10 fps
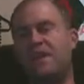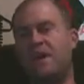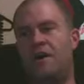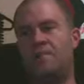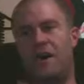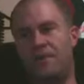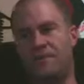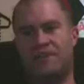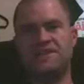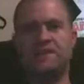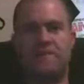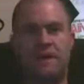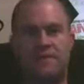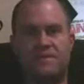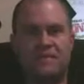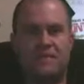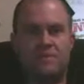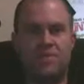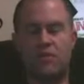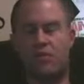Probably next thing up I would say
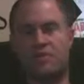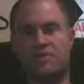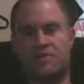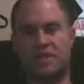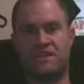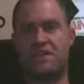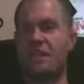is wear groin protection.